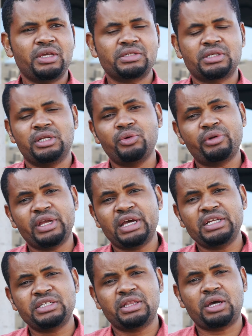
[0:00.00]
it's a new
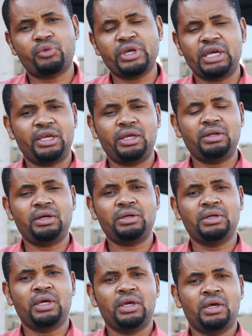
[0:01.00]
reality that we are in,
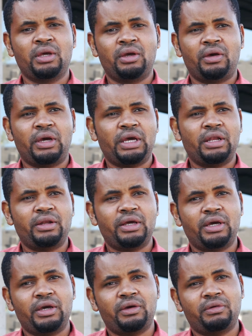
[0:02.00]
and
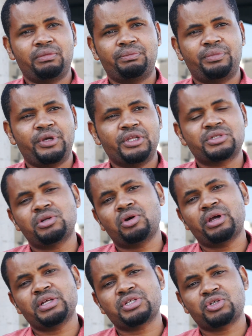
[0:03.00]
it's not
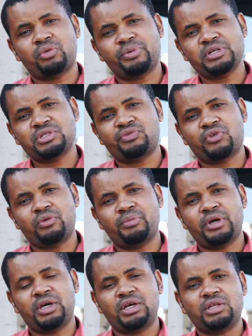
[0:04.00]
going to stop us from
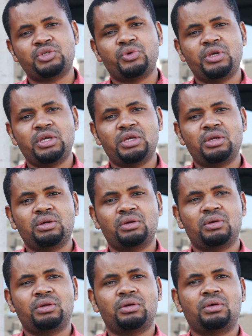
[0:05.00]
doing
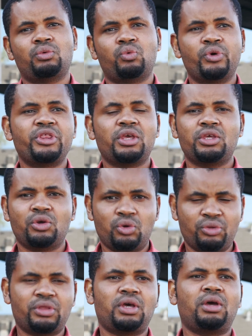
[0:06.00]
with the
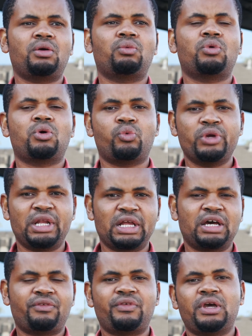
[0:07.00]
youth what we
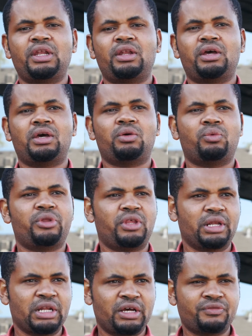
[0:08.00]
love and what they
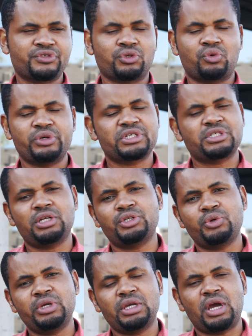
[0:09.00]
love. So we're still
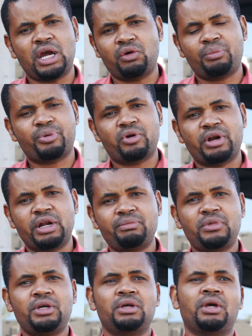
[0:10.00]
doing our
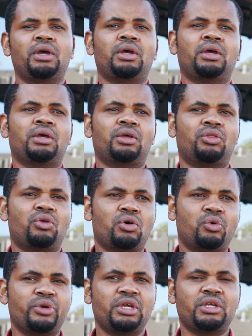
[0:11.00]
program, though
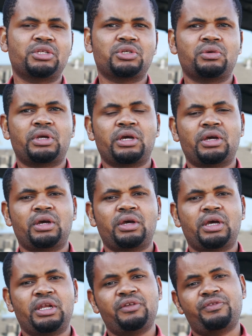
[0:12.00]
we took
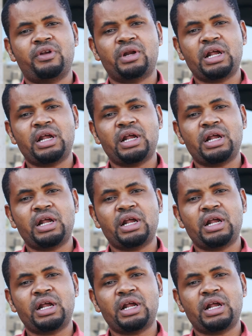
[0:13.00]
a different